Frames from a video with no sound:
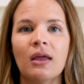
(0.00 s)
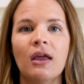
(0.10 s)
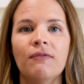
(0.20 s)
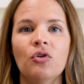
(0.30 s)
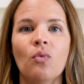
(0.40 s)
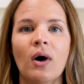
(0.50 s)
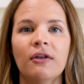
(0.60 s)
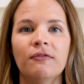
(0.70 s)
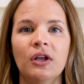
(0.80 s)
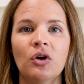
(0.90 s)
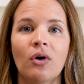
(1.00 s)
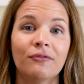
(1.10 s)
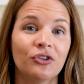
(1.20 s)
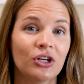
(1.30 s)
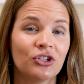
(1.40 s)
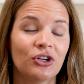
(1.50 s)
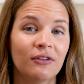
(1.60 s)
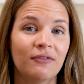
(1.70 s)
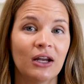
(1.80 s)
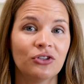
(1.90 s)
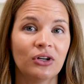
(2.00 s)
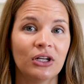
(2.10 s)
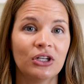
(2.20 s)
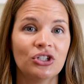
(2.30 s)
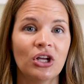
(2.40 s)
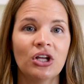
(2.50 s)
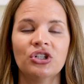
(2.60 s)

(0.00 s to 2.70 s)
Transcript: If you want a video of traditional lymphatic drainage,